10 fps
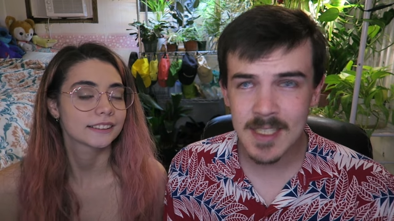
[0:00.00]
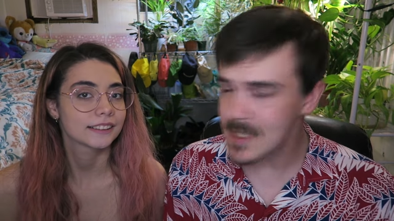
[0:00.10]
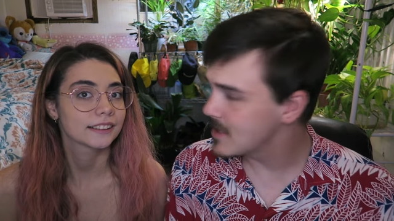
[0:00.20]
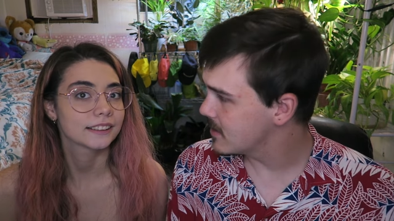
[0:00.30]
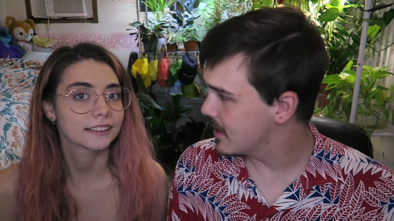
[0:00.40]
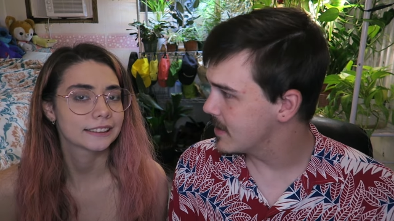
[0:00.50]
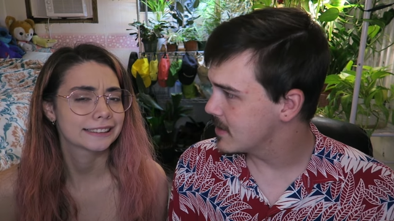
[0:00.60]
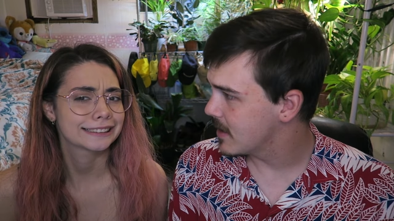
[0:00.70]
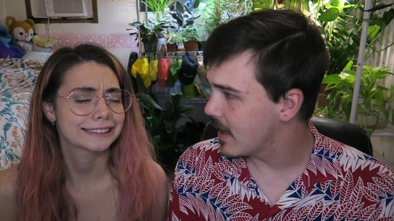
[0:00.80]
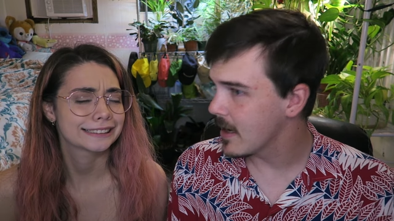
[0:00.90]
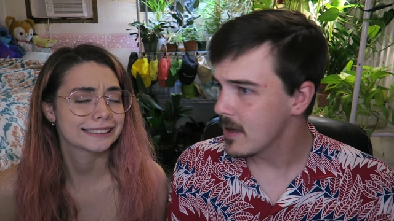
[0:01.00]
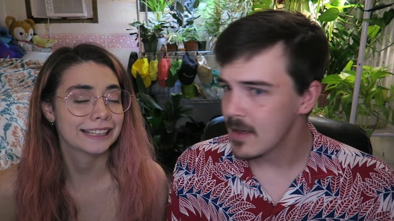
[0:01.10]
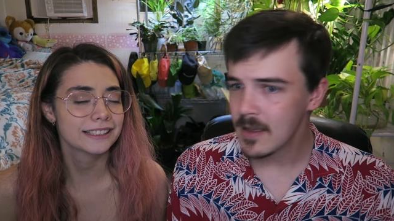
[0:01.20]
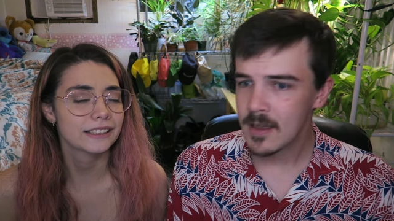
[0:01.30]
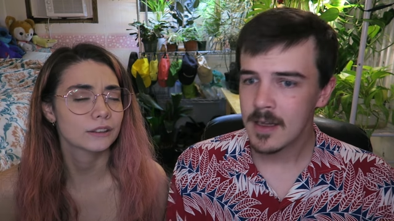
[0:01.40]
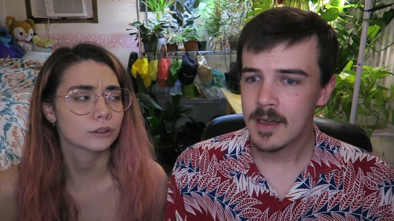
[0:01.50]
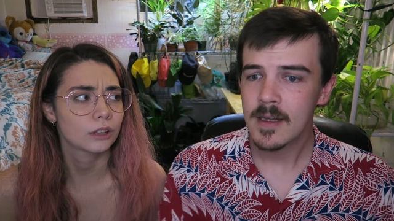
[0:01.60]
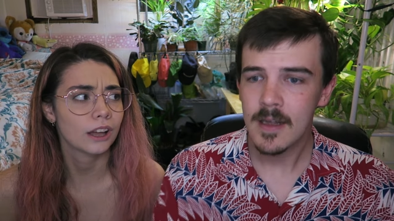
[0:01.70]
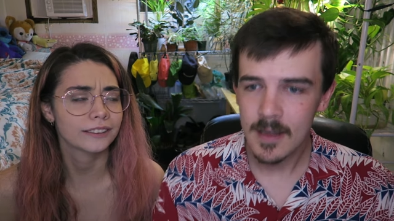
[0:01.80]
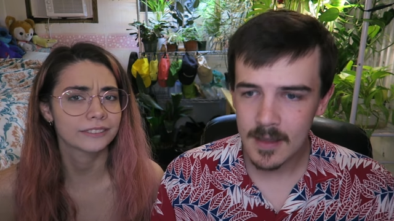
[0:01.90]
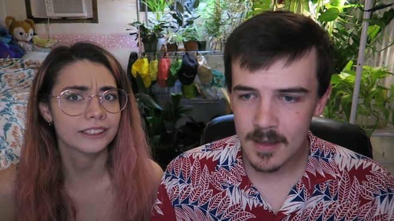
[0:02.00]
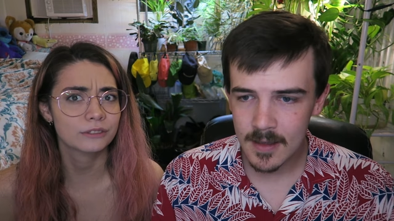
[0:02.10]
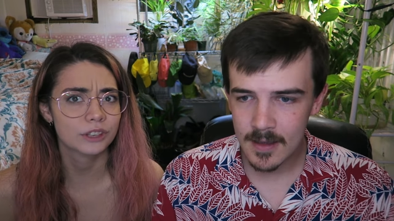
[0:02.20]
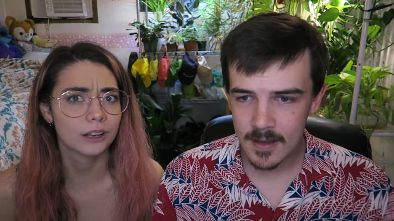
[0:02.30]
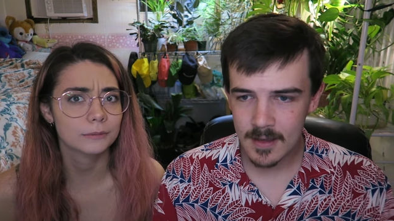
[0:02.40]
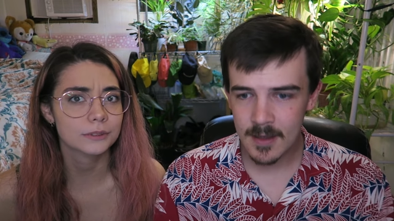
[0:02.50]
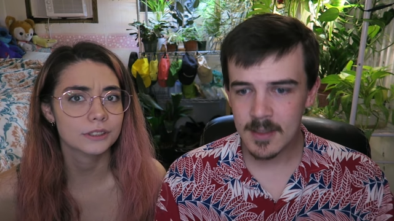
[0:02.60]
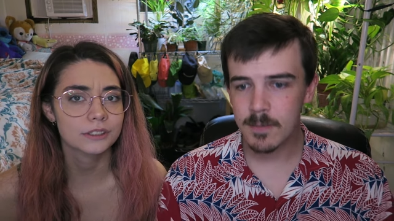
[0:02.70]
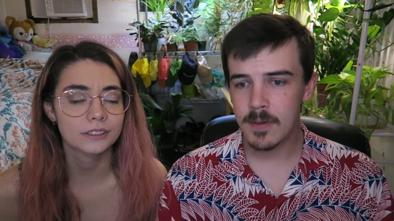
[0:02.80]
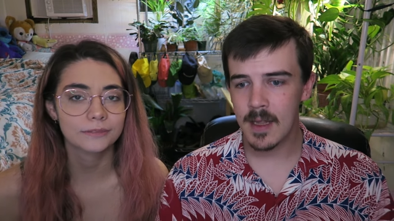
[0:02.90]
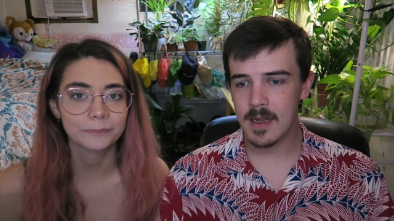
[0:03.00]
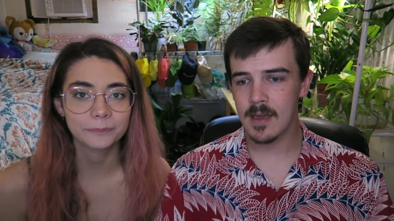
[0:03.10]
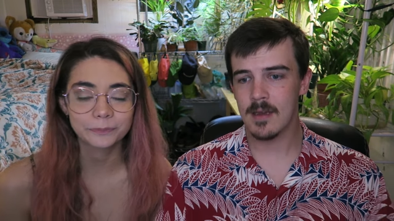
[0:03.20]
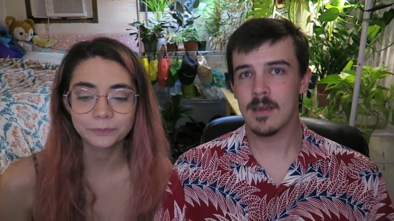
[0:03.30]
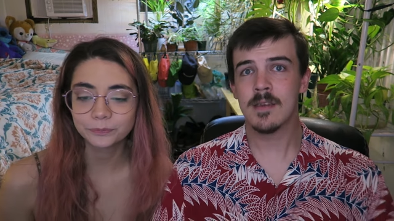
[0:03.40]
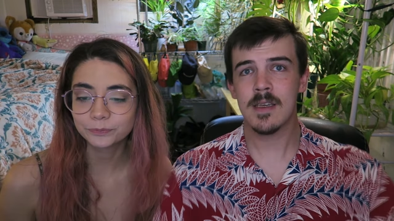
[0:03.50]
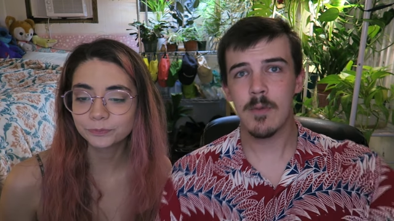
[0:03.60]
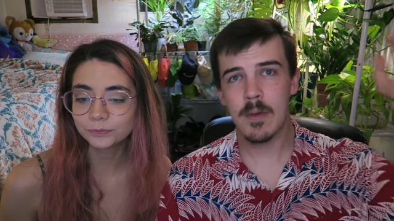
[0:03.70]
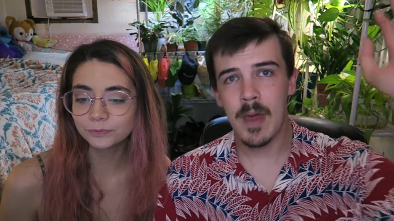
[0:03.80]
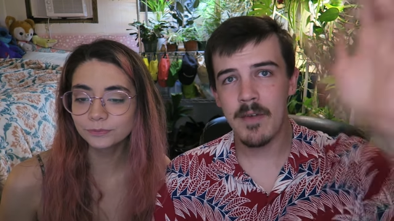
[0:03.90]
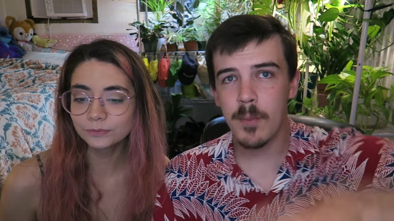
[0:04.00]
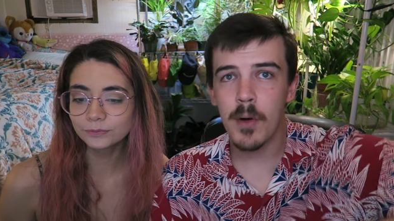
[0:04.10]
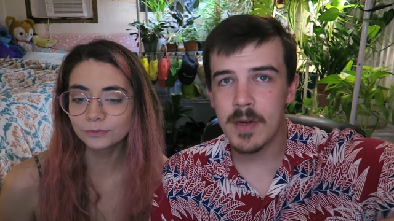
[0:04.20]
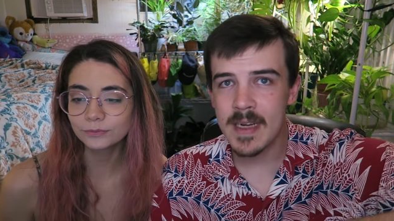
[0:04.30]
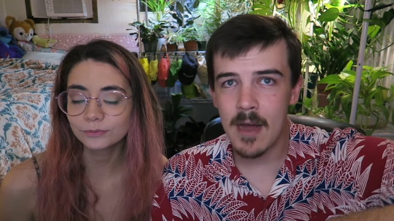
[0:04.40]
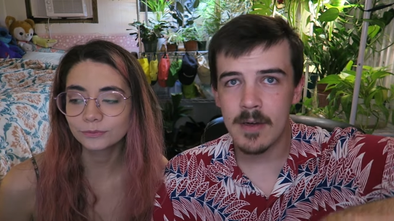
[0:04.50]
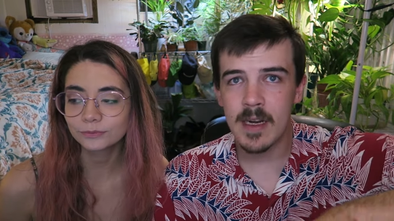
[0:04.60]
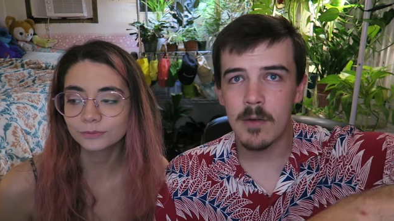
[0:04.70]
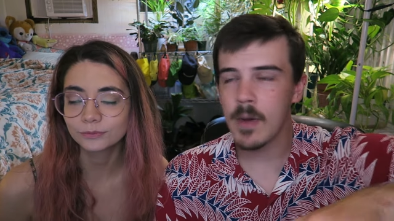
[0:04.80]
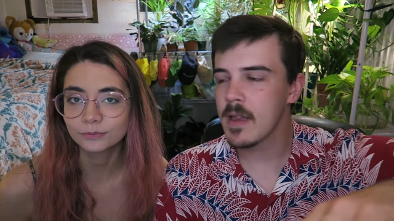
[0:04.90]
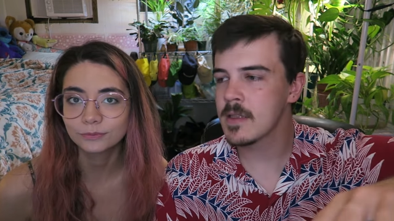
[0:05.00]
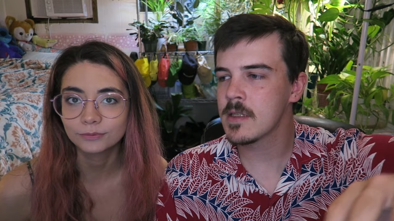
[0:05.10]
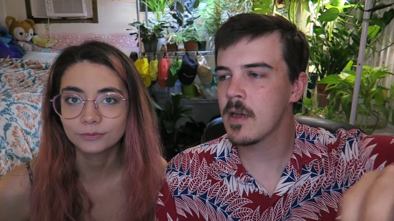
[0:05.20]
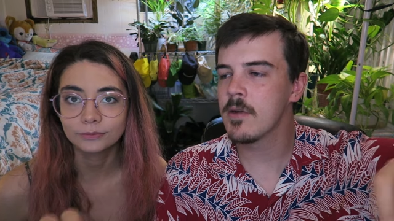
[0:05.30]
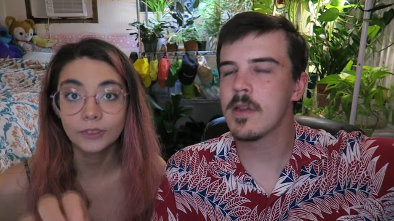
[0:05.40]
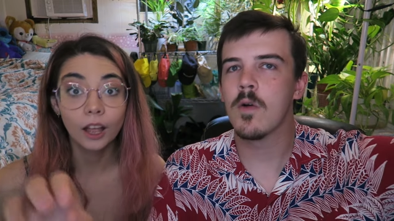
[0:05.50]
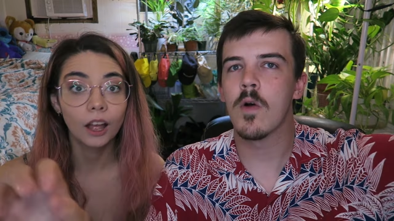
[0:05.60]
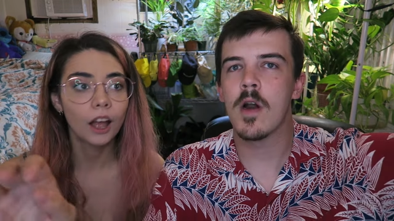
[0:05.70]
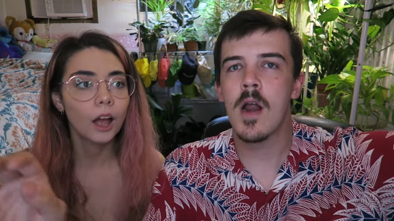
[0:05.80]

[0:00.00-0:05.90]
Speaker 1: Disneyland today.
Speaker 2: That's a lot of gift shops.
Speaker 1: There's plenty. You see, we, we have it broken down here. Wait, let's go to the corner.